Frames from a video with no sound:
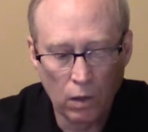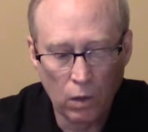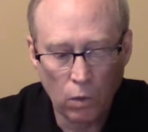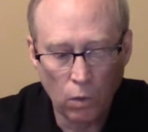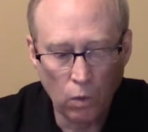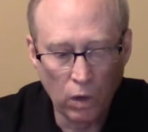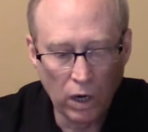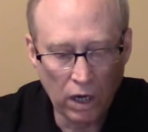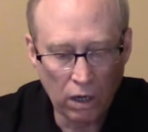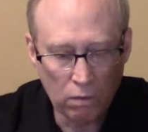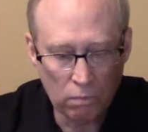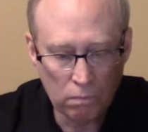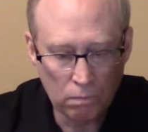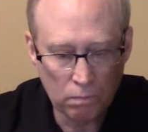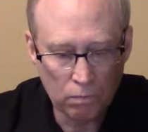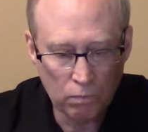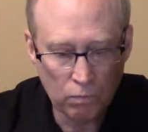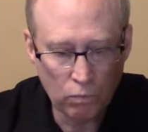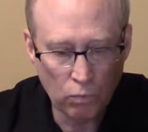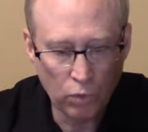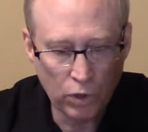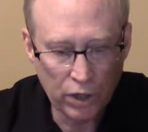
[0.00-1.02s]
Well,
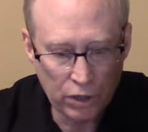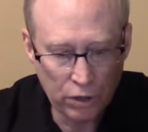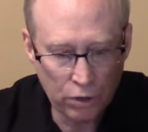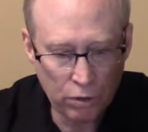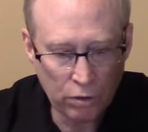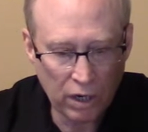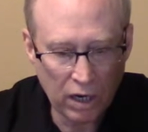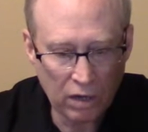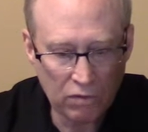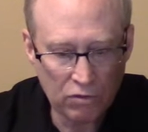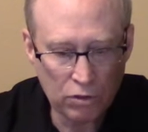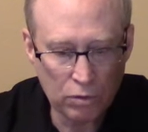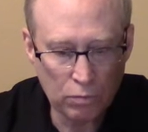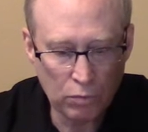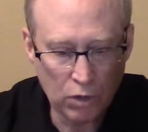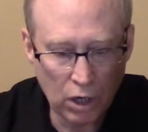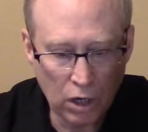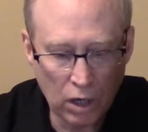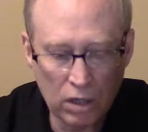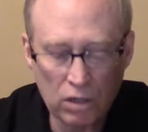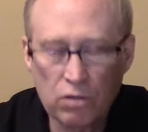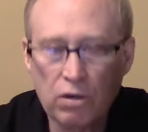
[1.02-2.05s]
we do have some
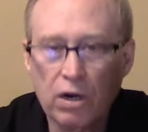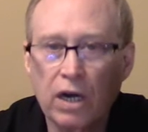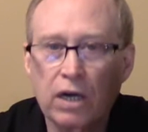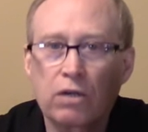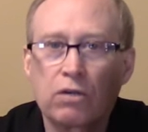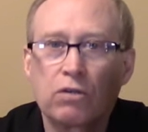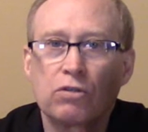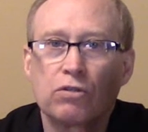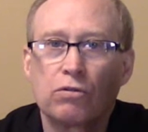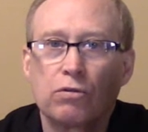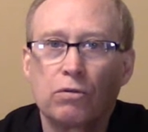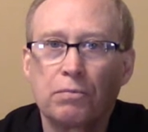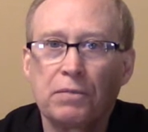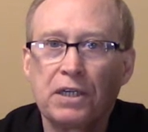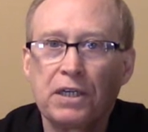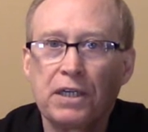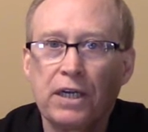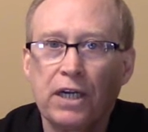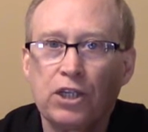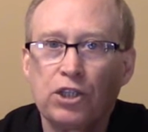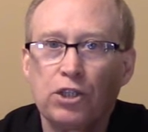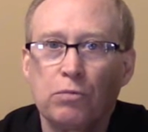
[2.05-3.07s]
contractors and
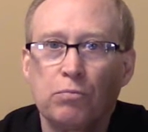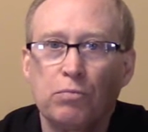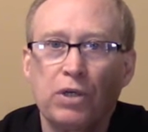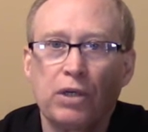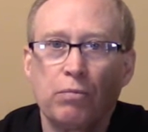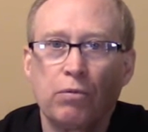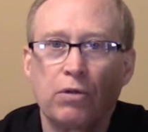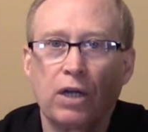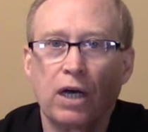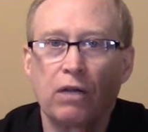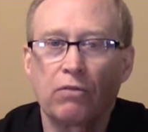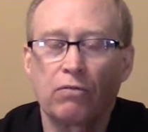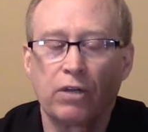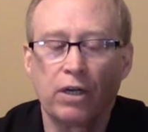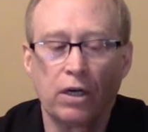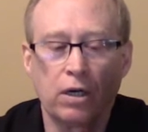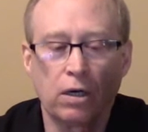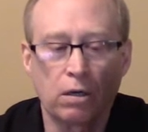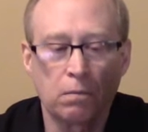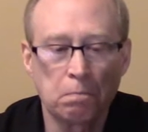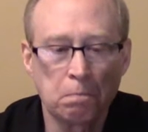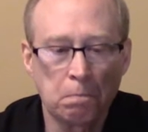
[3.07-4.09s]
remediation people out
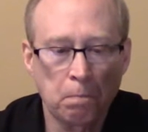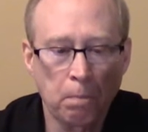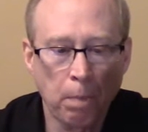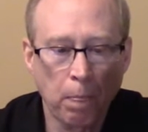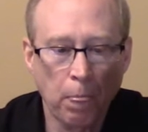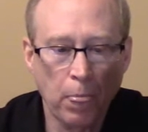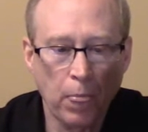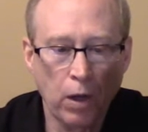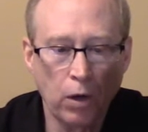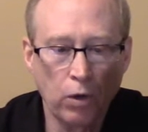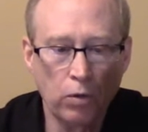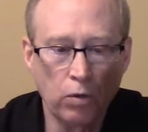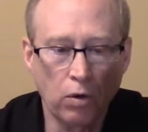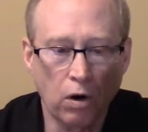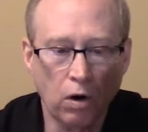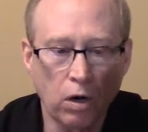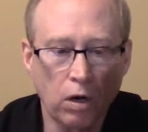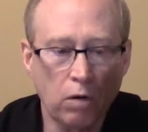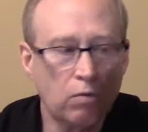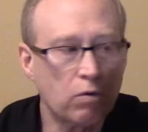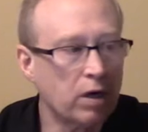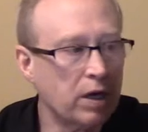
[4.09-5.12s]
there who
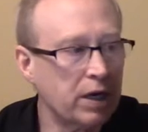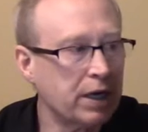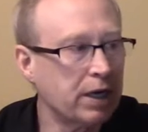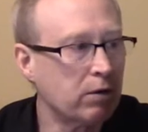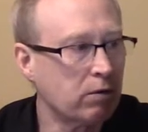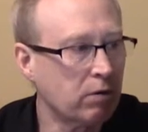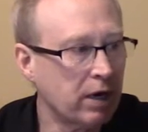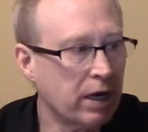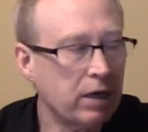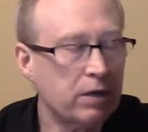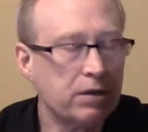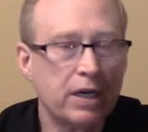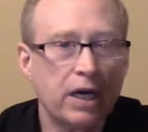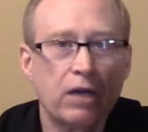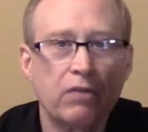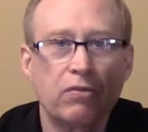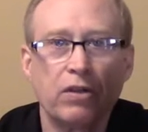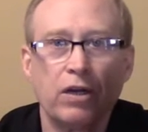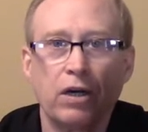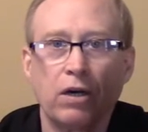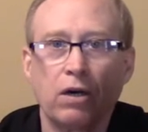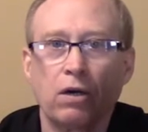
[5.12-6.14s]
are running around out
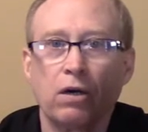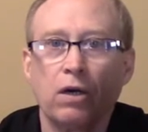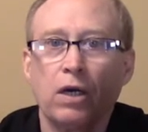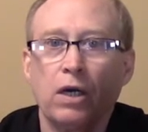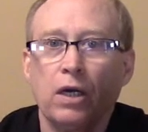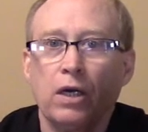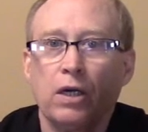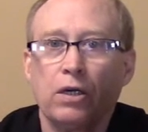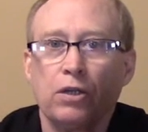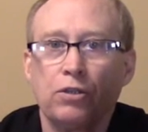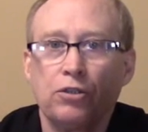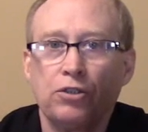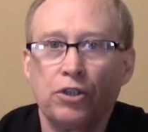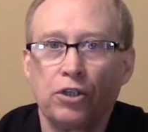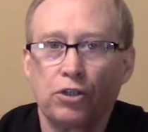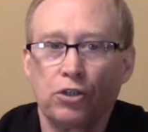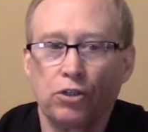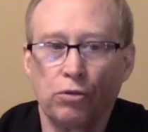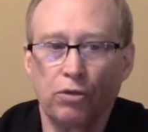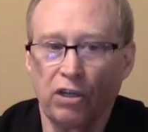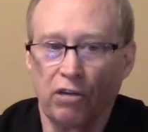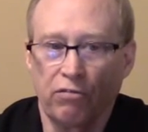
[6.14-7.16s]
there just
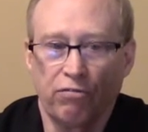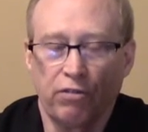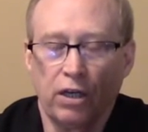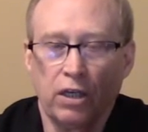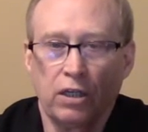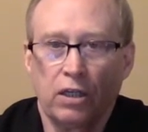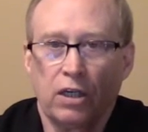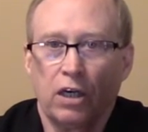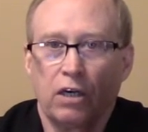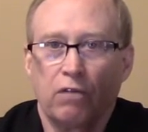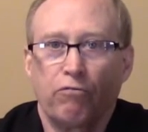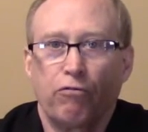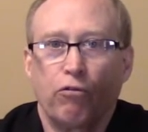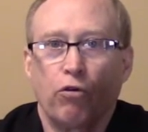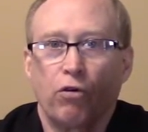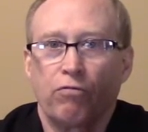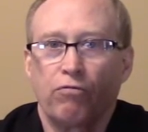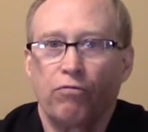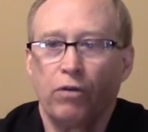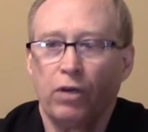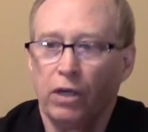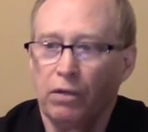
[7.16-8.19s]
doing a flood cut 4
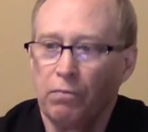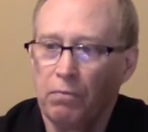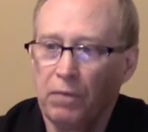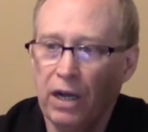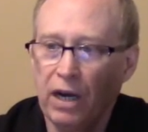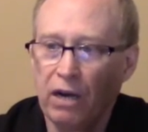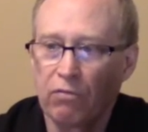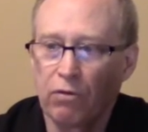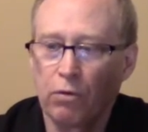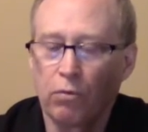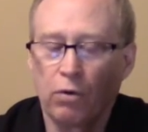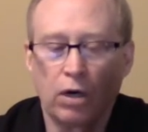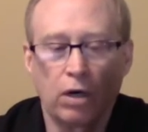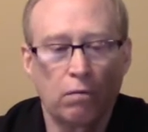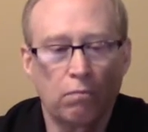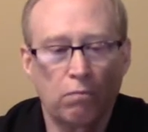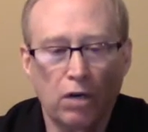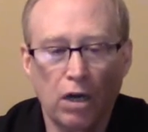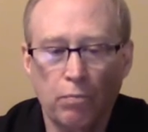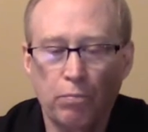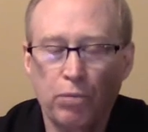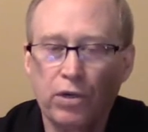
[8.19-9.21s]
foot everywhere,
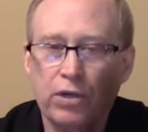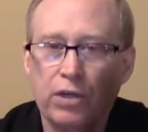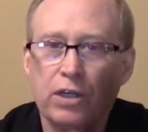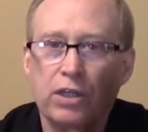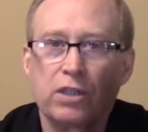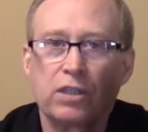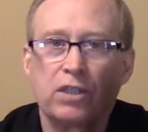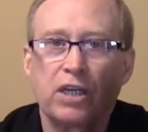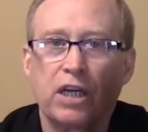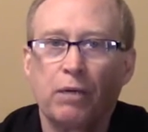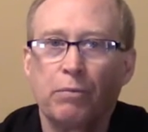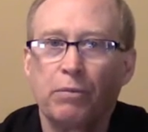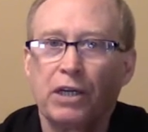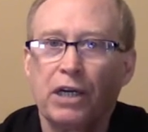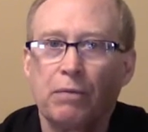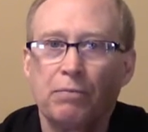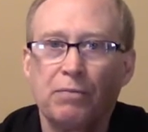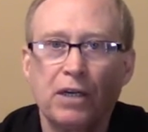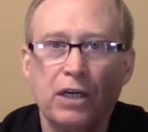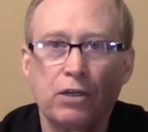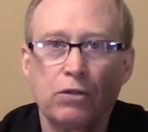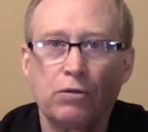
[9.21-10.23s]
not putting a containment up,
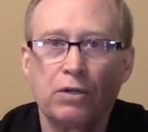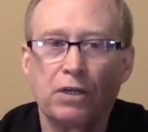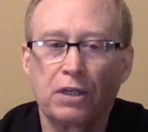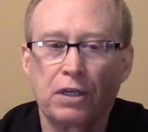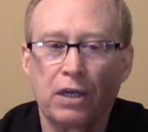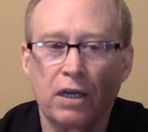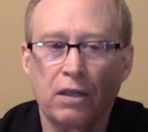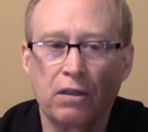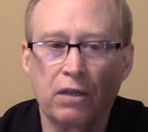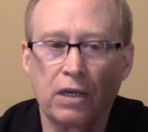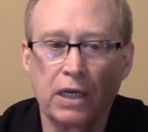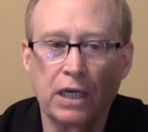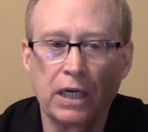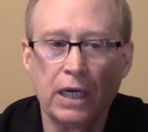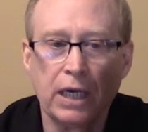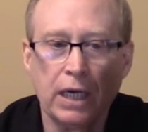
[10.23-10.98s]
not doing nothing,